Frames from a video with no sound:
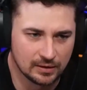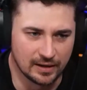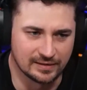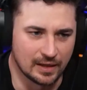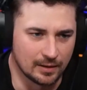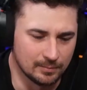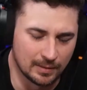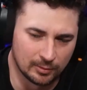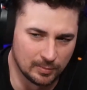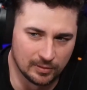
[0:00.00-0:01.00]
It's not
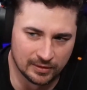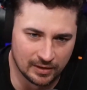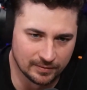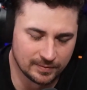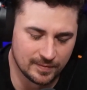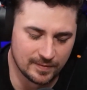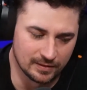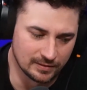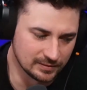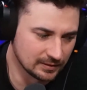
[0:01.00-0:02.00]
memorable enough.
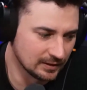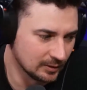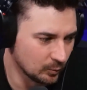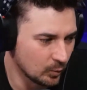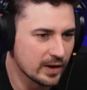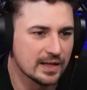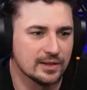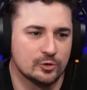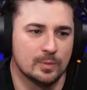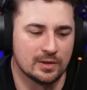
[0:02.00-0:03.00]
There's way
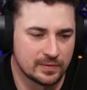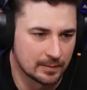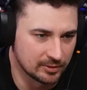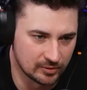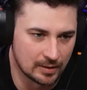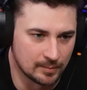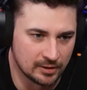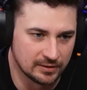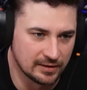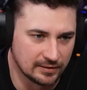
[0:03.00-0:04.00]
too much family drama
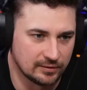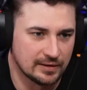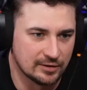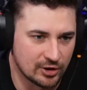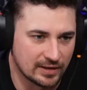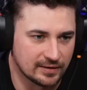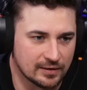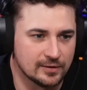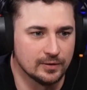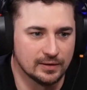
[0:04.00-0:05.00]
injected
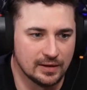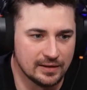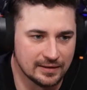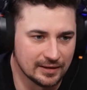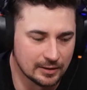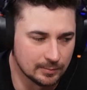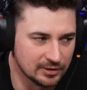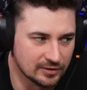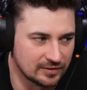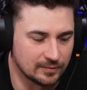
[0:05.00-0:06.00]
into it. It needed to be
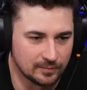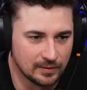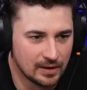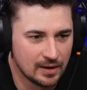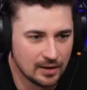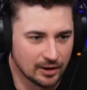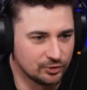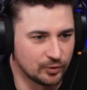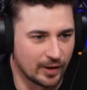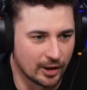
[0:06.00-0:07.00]
just a
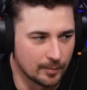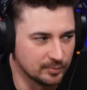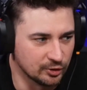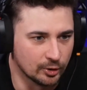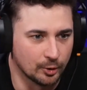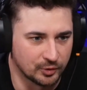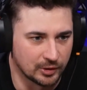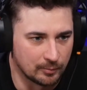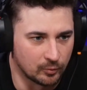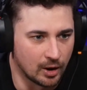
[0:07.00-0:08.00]
straight up Euro trip
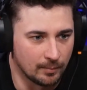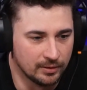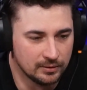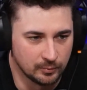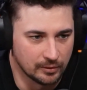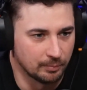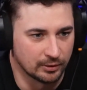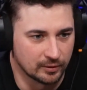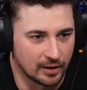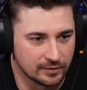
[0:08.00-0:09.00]
romp with Bert
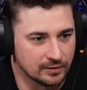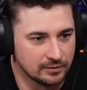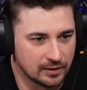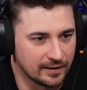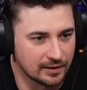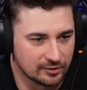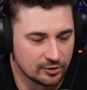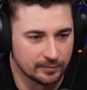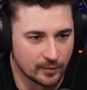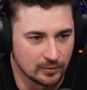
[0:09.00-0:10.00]
Kreischer. I think it should
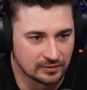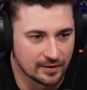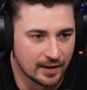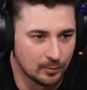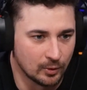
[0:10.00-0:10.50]
have focused on that more.